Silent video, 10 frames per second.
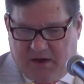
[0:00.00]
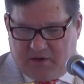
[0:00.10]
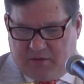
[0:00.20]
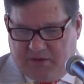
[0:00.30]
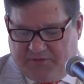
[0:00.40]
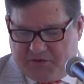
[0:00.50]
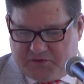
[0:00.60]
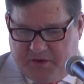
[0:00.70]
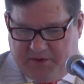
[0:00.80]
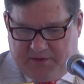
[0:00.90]
on a roll of
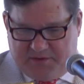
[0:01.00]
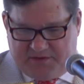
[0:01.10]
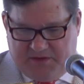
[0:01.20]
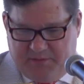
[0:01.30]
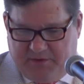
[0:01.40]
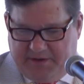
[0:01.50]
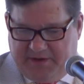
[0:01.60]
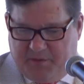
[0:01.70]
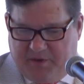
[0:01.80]
contributors, 1 million and